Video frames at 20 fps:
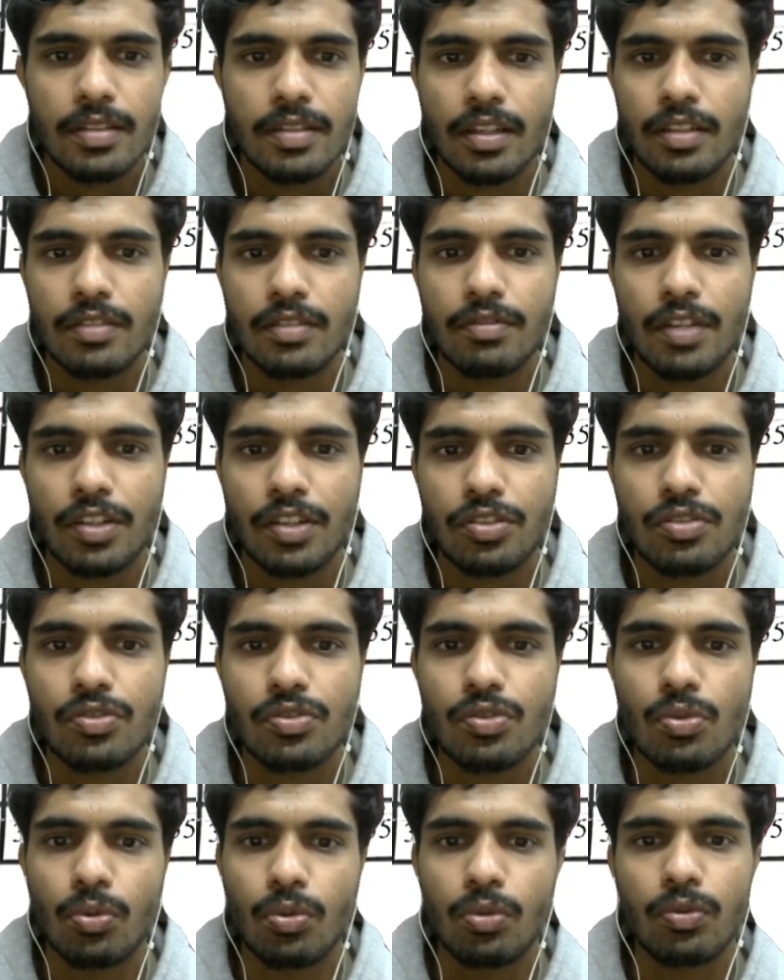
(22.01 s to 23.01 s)
satisfaction
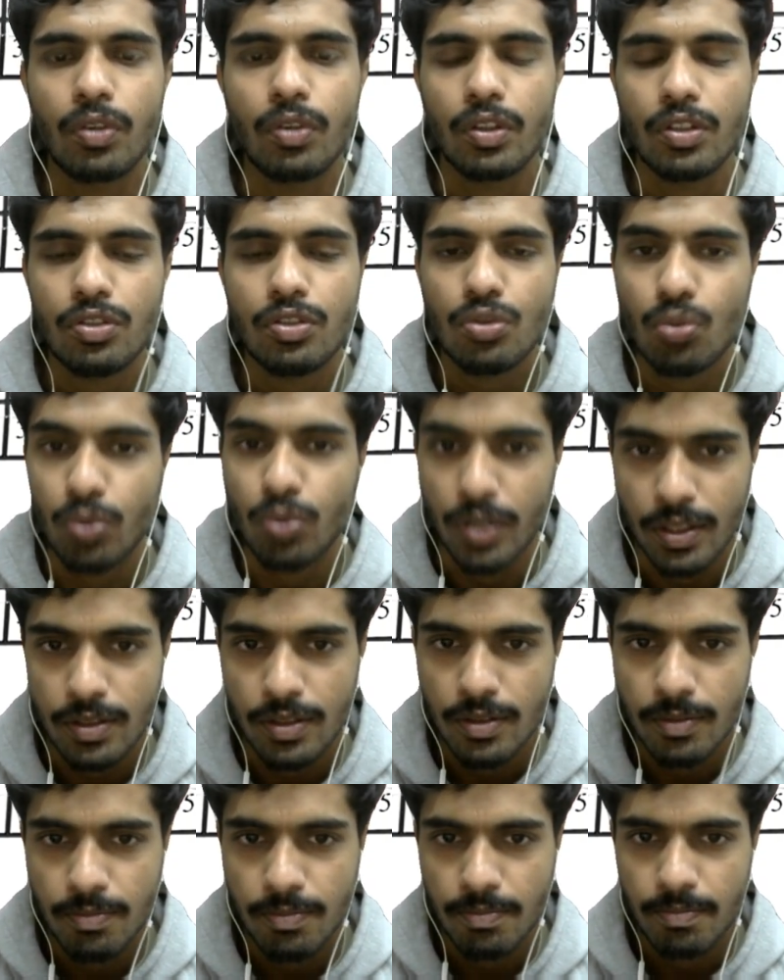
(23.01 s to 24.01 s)
score for the
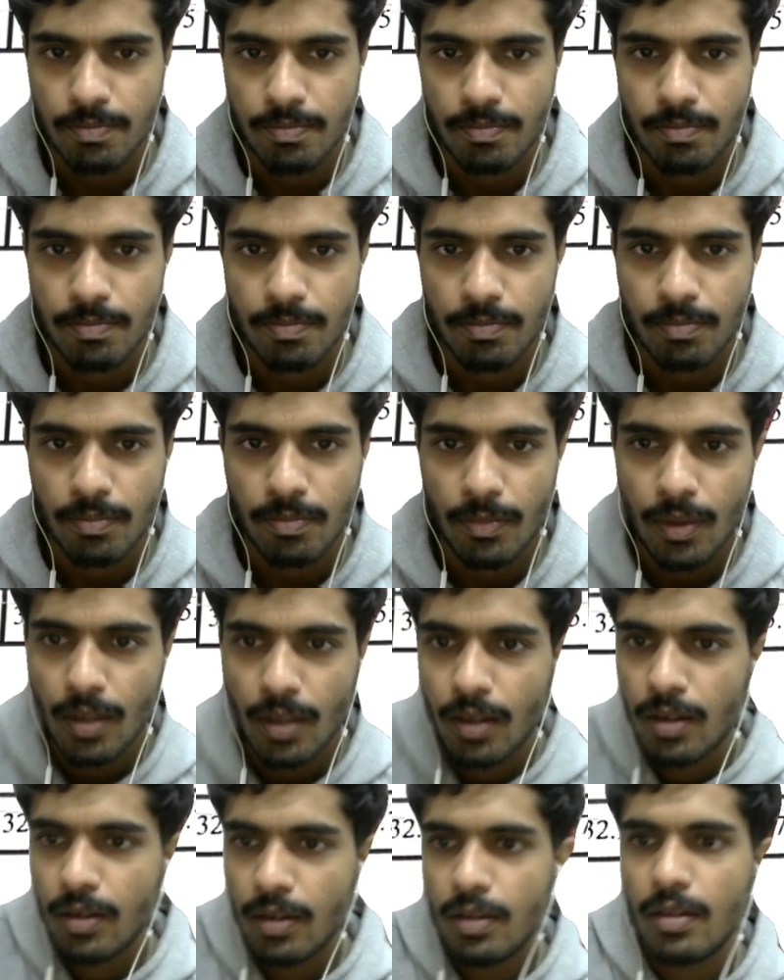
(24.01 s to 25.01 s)
students,
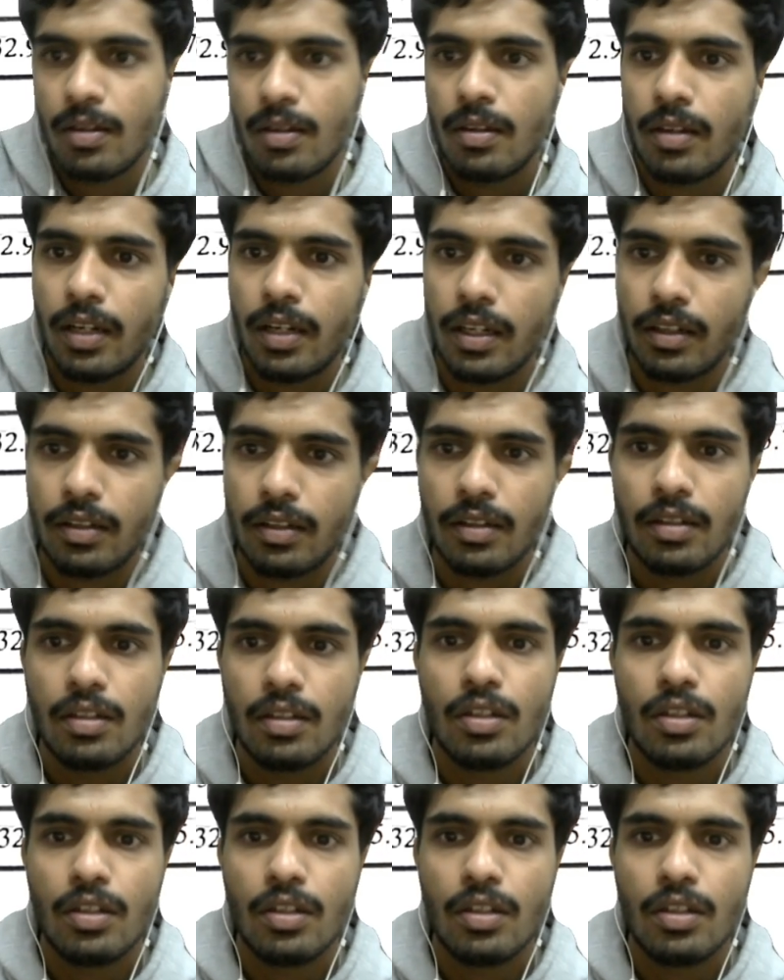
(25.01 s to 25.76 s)
right?